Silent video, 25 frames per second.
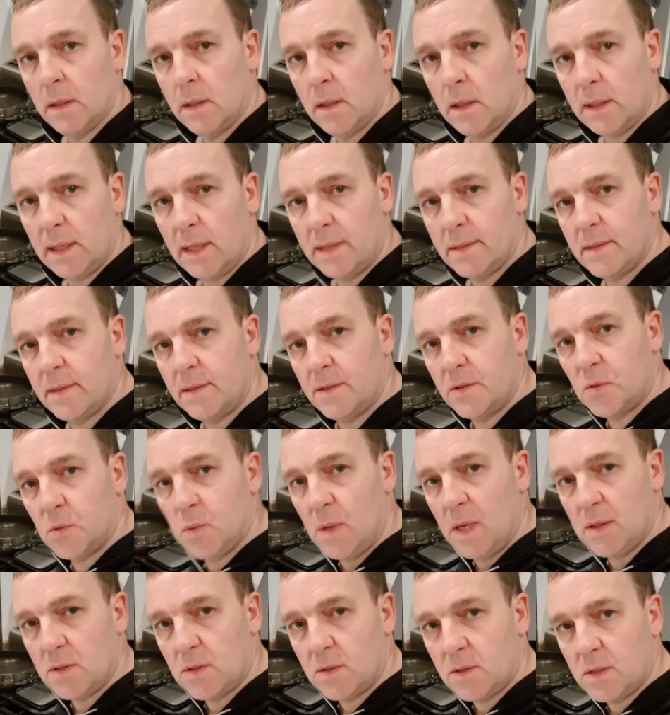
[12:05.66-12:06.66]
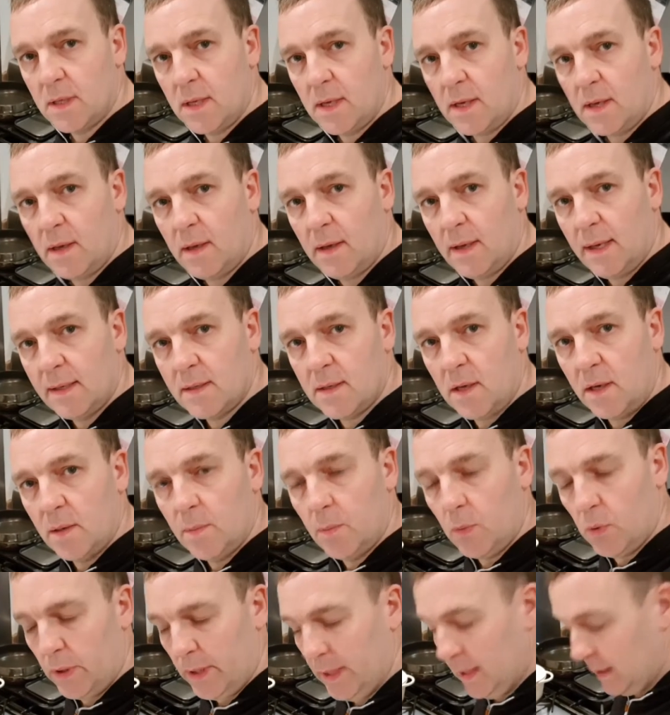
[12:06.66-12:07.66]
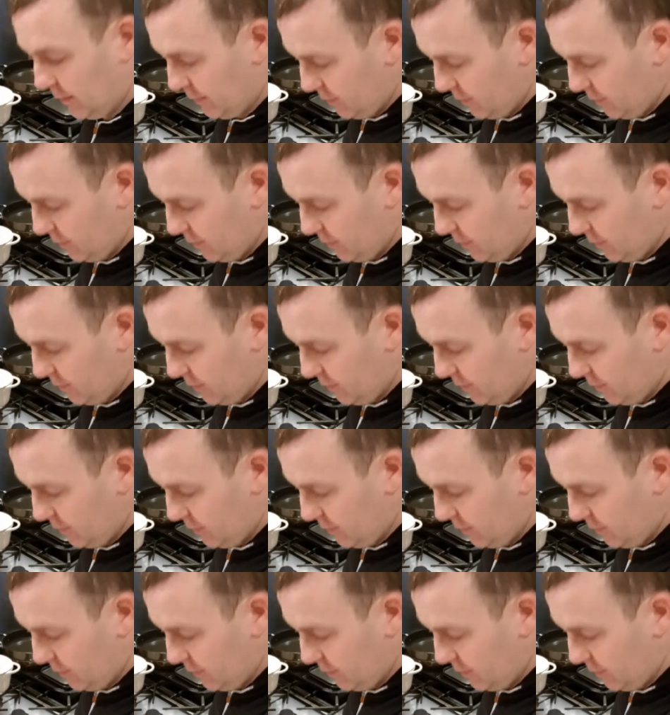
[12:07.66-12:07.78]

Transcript: Okay, so just whilst it's on the boil,